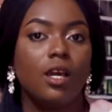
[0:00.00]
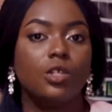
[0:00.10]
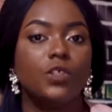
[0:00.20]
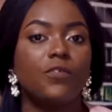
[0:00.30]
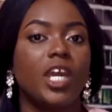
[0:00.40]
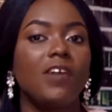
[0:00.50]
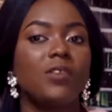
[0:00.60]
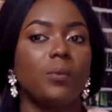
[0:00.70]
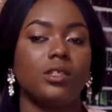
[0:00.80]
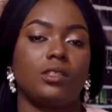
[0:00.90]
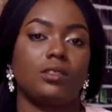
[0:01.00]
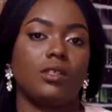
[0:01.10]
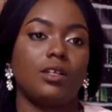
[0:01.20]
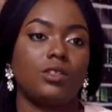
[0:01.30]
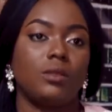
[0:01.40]
You should forgive the person
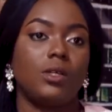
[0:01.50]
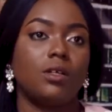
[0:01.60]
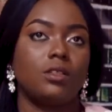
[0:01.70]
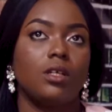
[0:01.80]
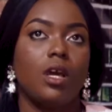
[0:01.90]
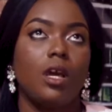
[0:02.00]
actually, because